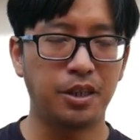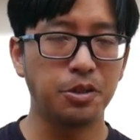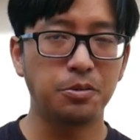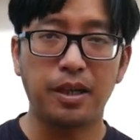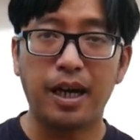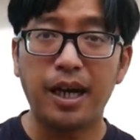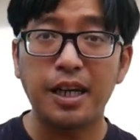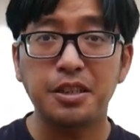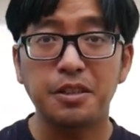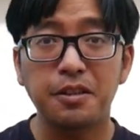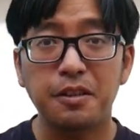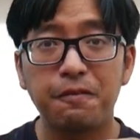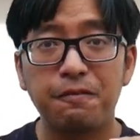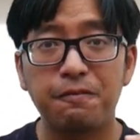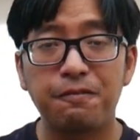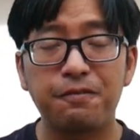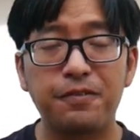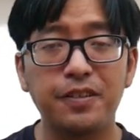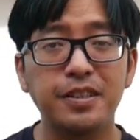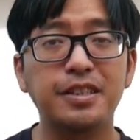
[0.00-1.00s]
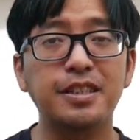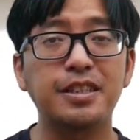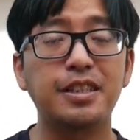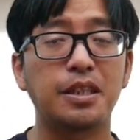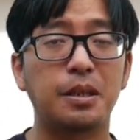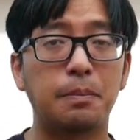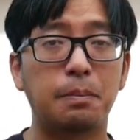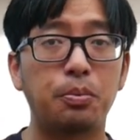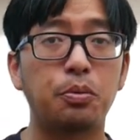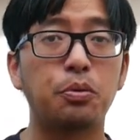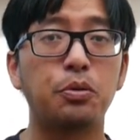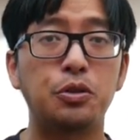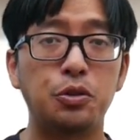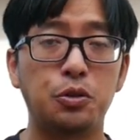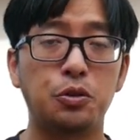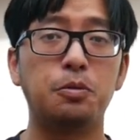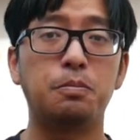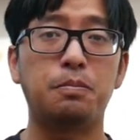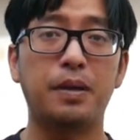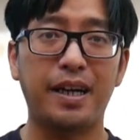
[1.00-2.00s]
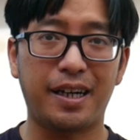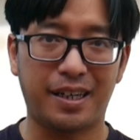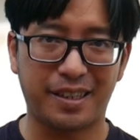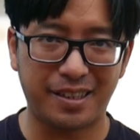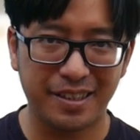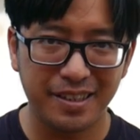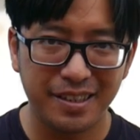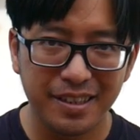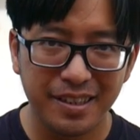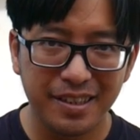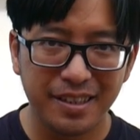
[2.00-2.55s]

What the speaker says: This will actually physically push you back.